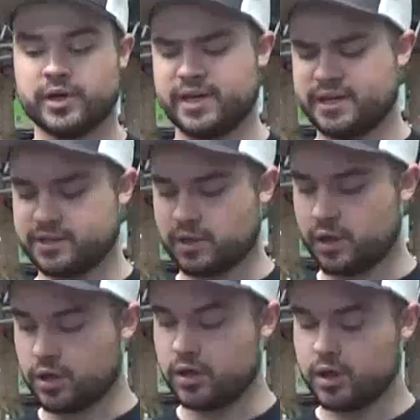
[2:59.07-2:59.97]
It is
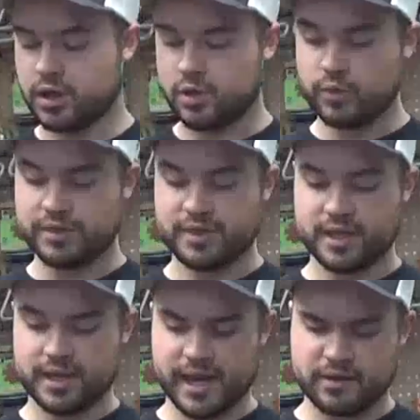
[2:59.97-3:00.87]
all with
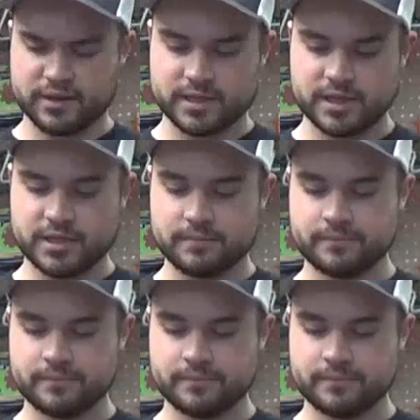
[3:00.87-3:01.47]
an Allen key.